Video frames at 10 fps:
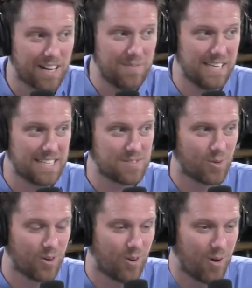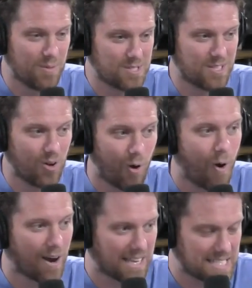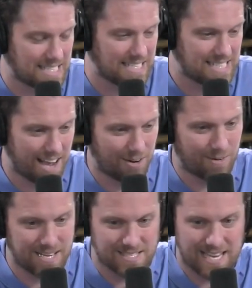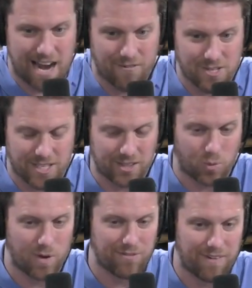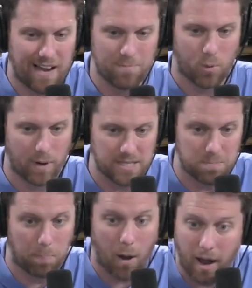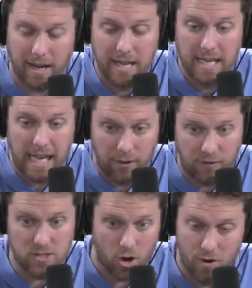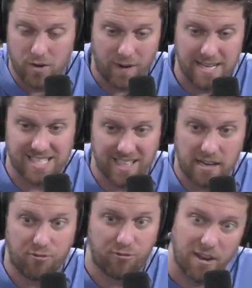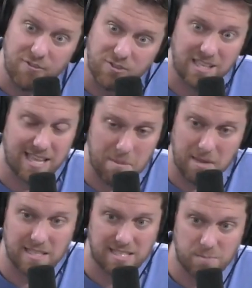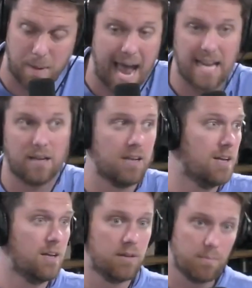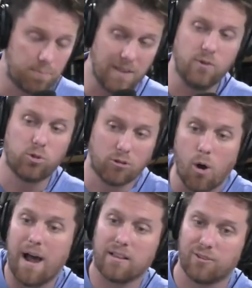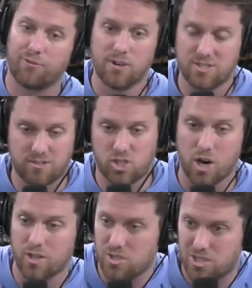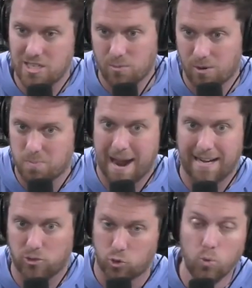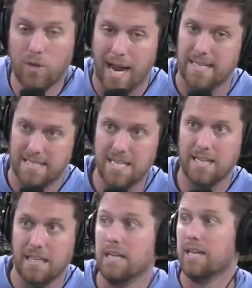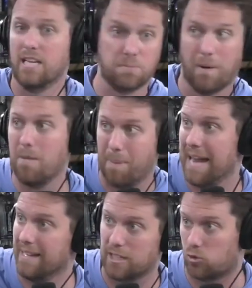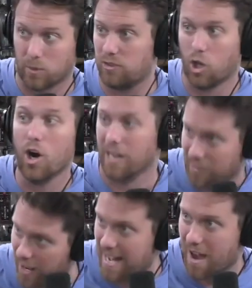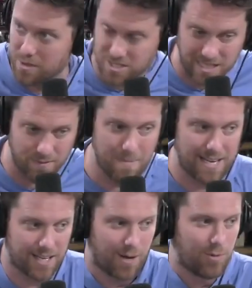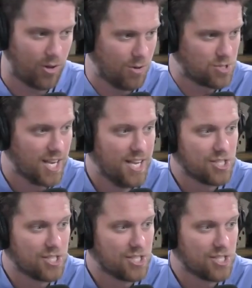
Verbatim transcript: I mean, it's we're almost in August, and he's got to raise his average like twenty five points. But if he's already raised it like fifty, that means he's batting. If you throw out the first chunk of the season where he's batting two nineteen, he's probably batting like three thirty right now to even make it come close.